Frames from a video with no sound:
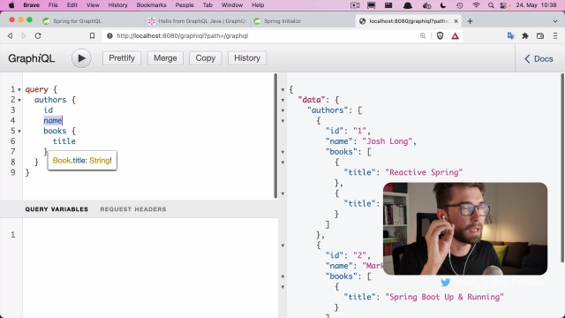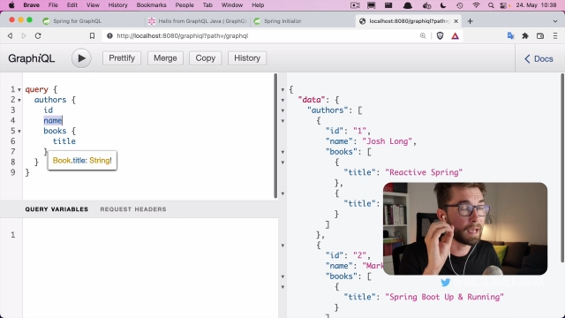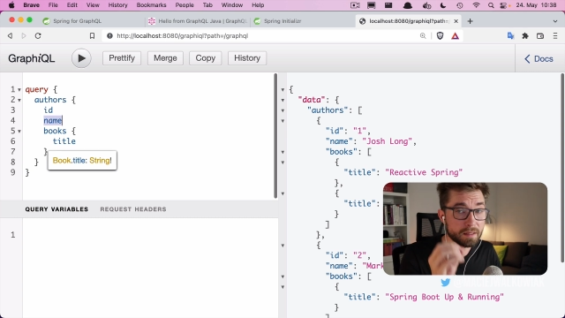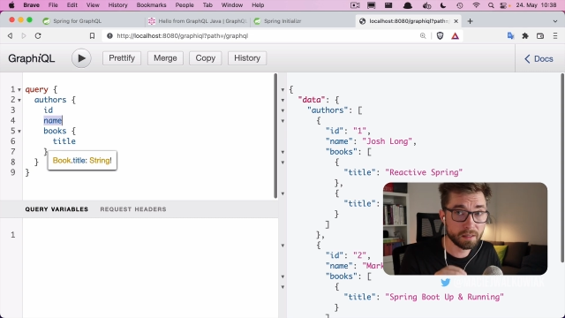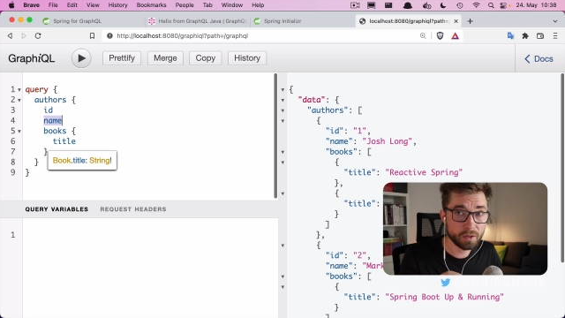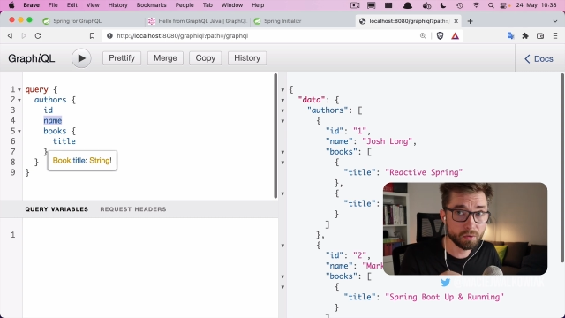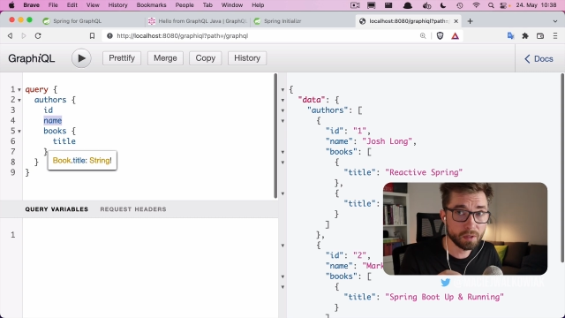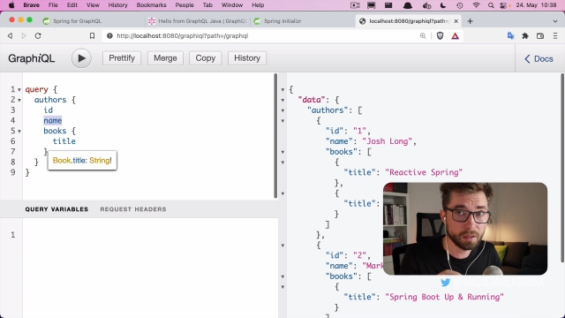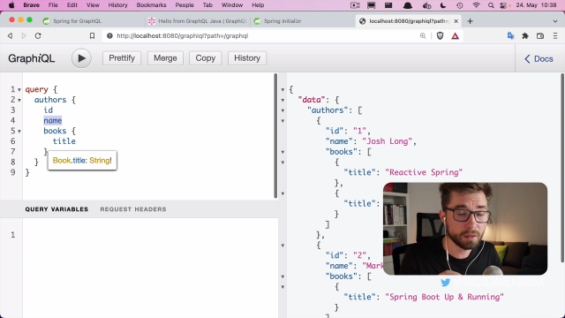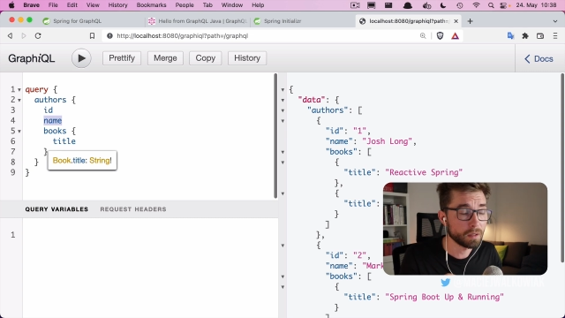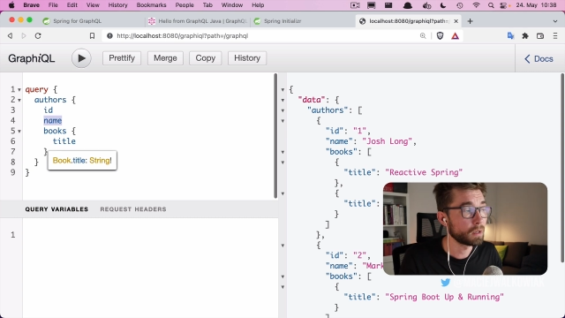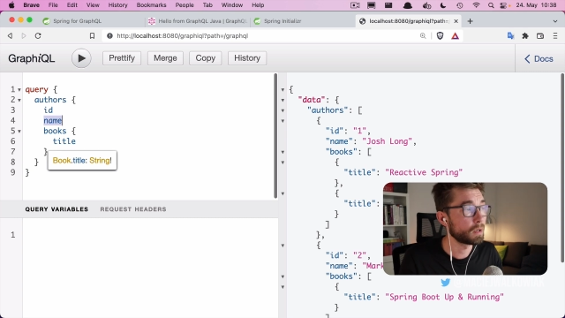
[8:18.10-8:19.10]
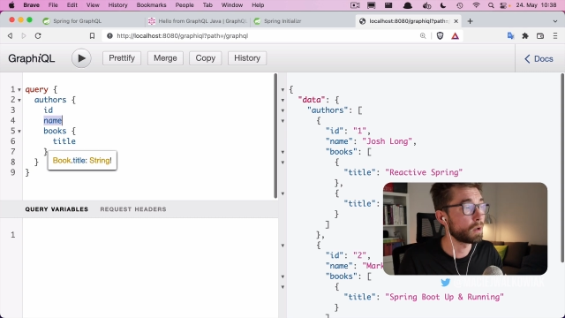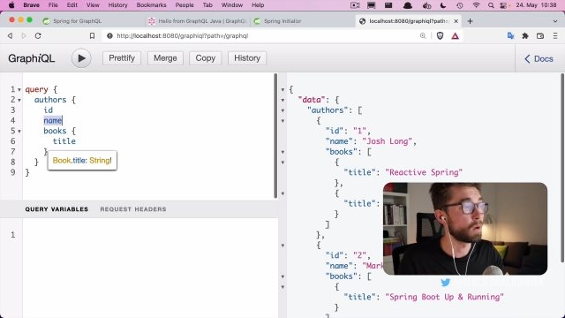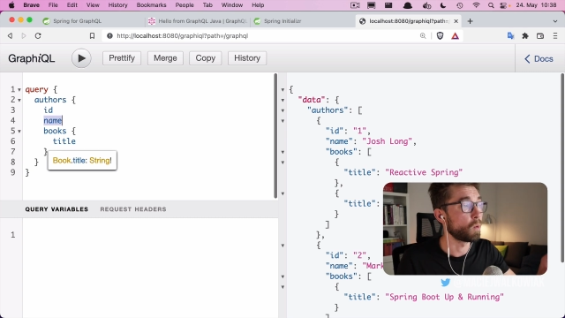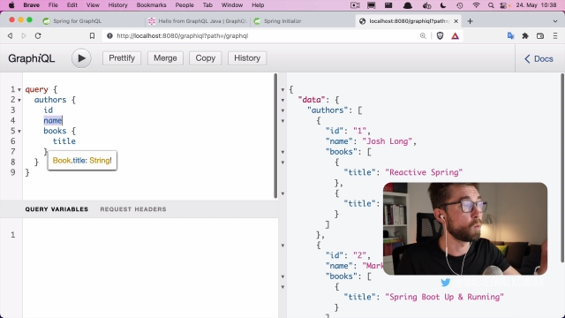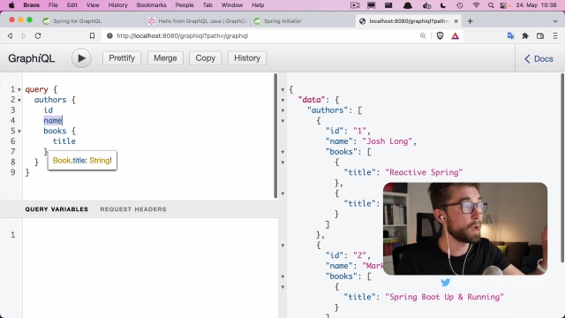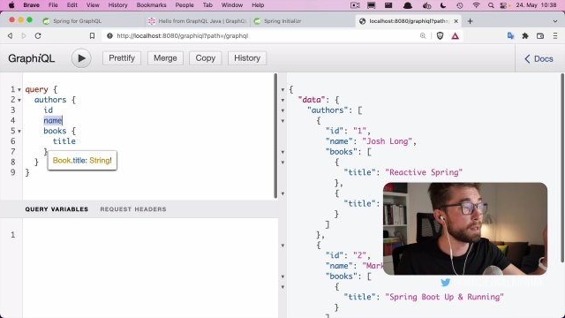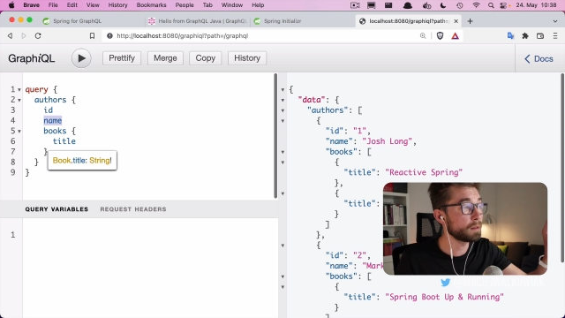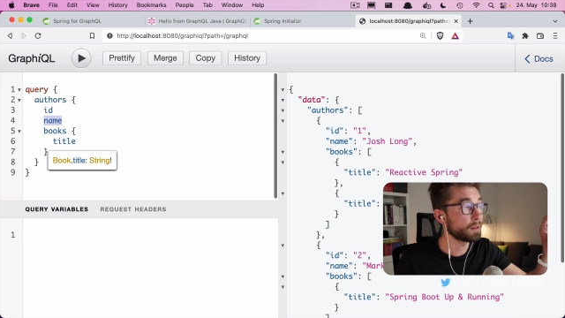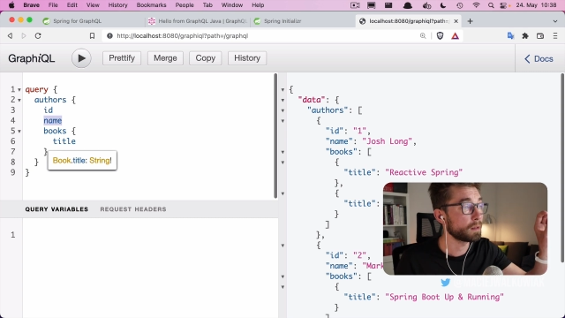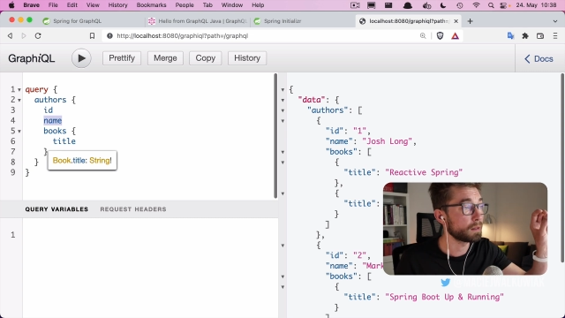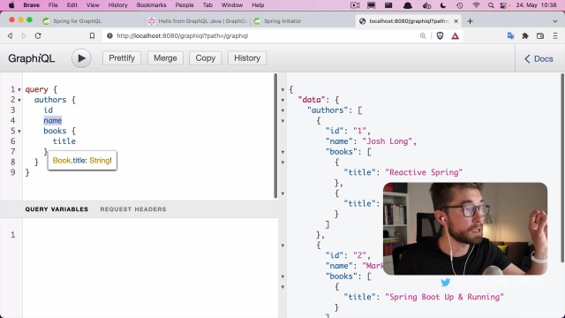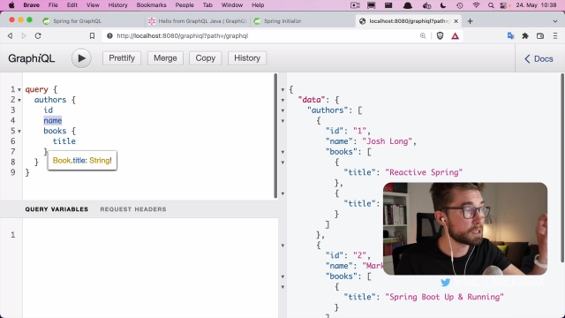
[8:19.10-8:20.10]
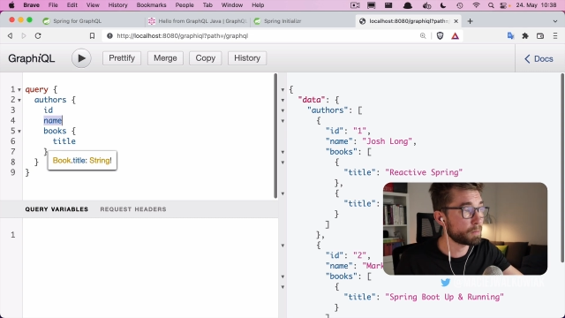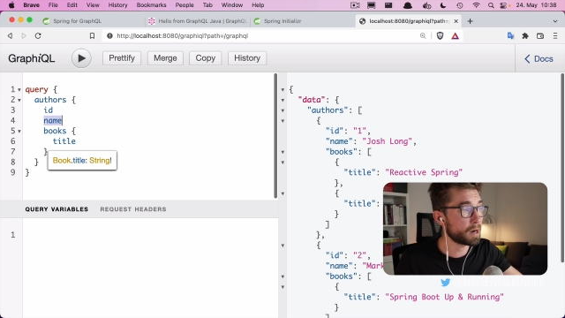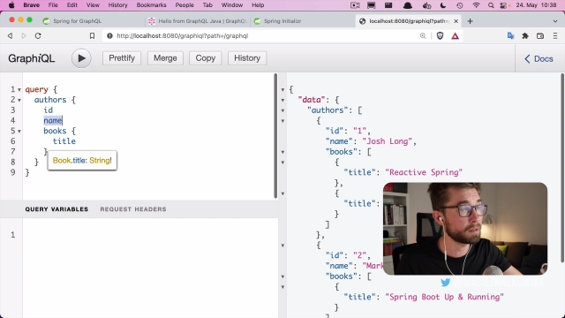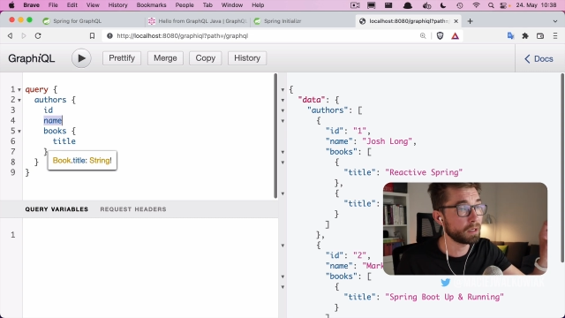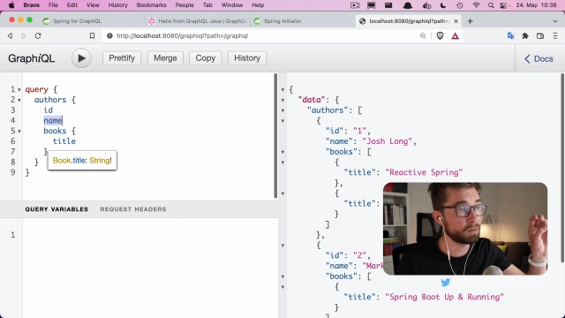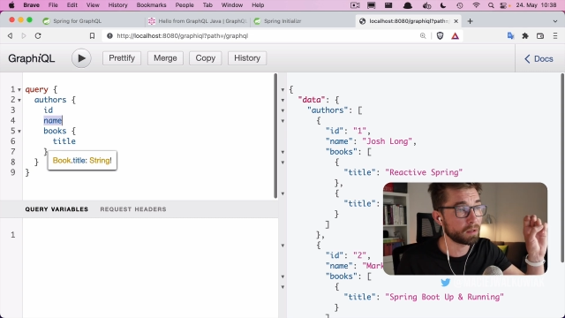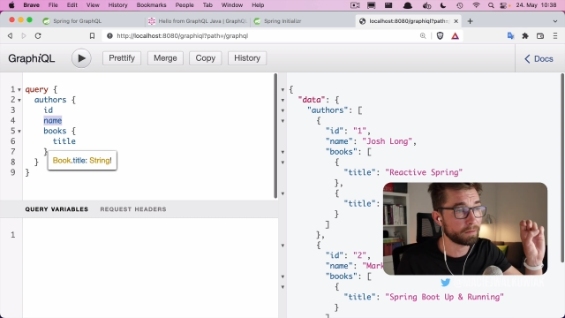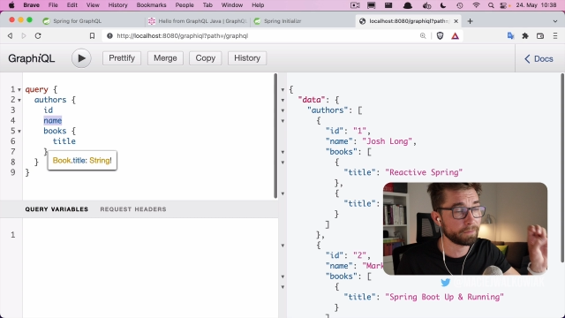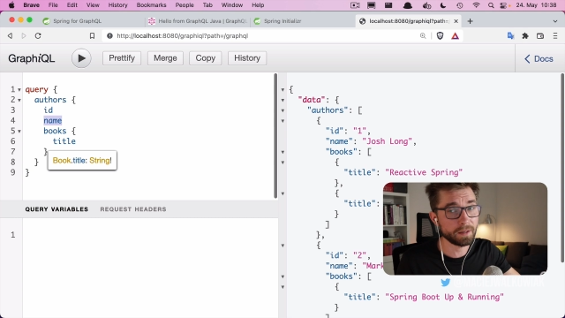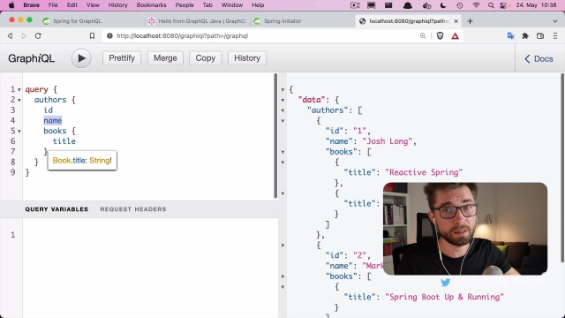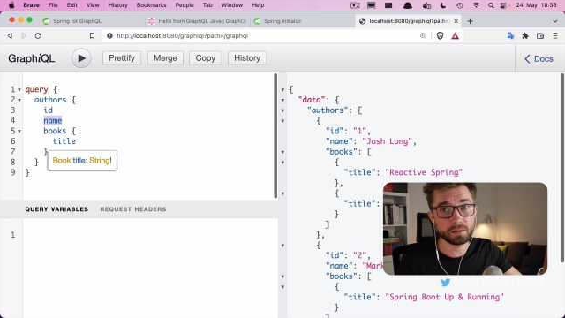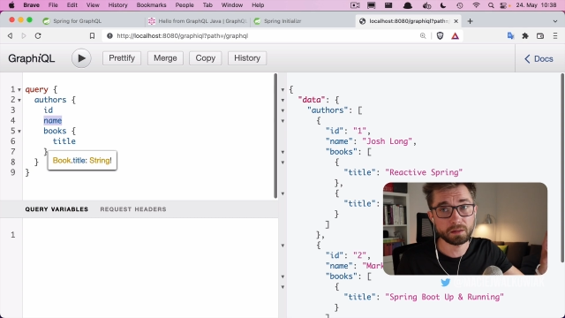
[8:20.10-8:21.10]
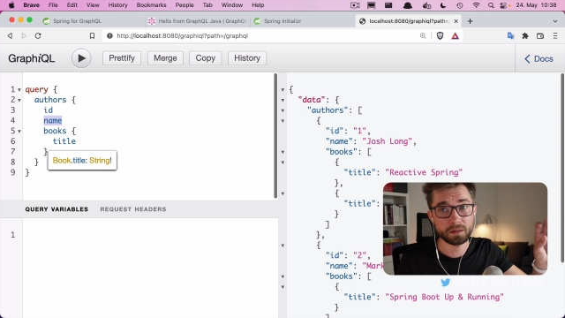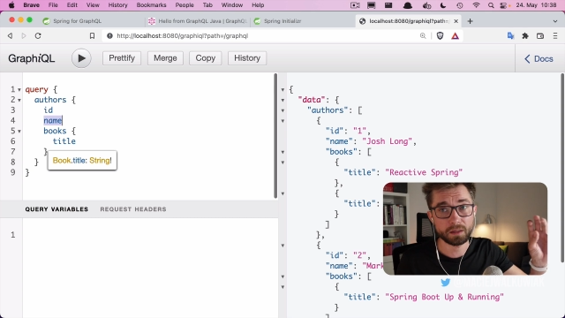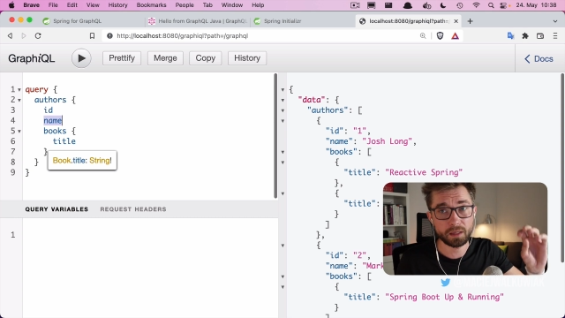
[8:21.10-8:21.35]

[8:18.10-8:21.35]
executed when this particular field